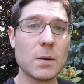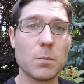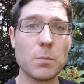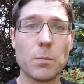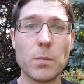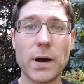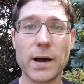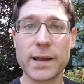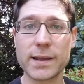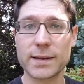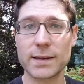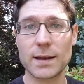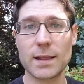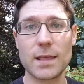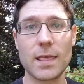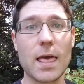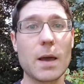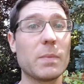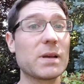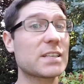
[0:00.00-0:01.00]
But
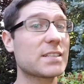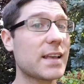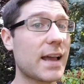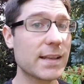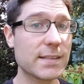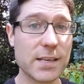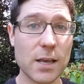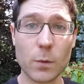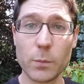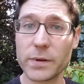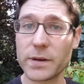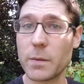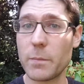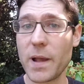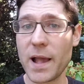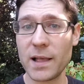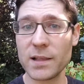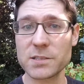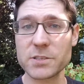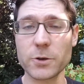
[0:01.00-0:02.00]
besides helping to
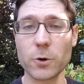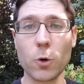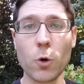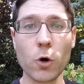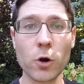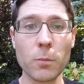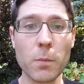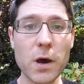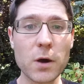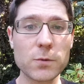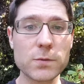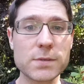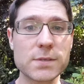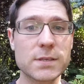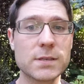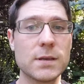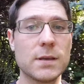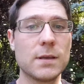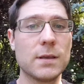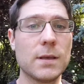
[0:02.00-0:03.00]
balance your hormones,
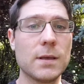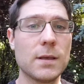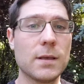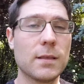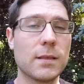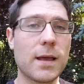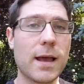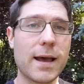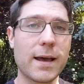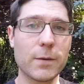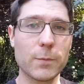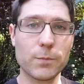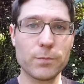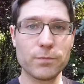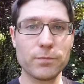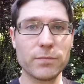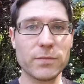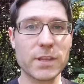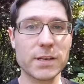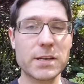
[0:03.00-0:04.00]
uh,
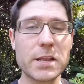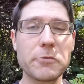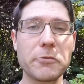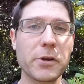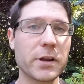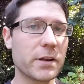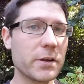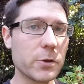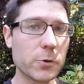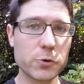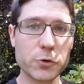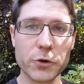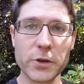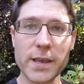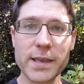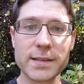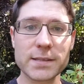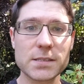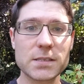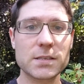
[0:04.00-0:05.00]
the different
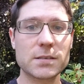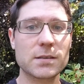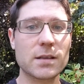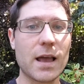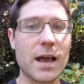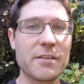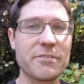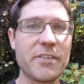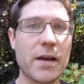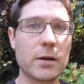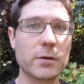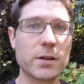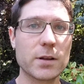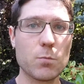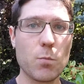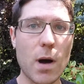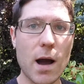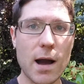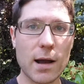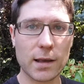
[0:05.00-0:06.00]
nutrients uh, found in
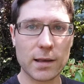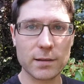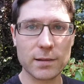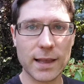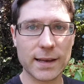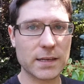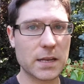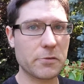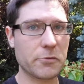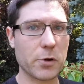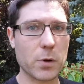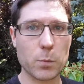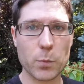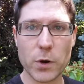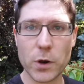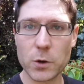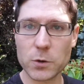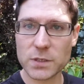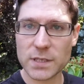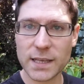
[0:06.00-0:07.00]
maca, like different
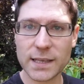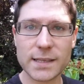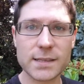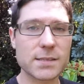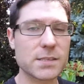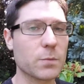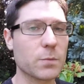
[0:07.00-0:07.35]
proteins,